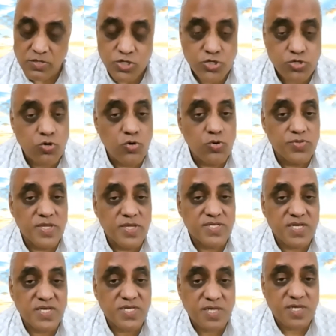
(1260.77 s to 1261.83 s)
So
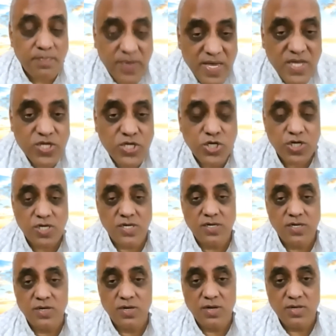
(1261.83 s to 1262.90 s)
this is Sabij
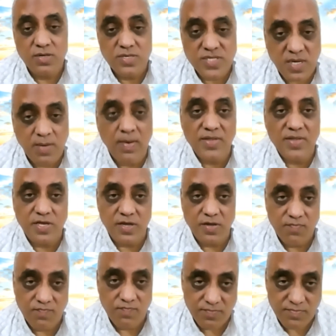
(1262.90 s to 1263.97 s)
Samadhi.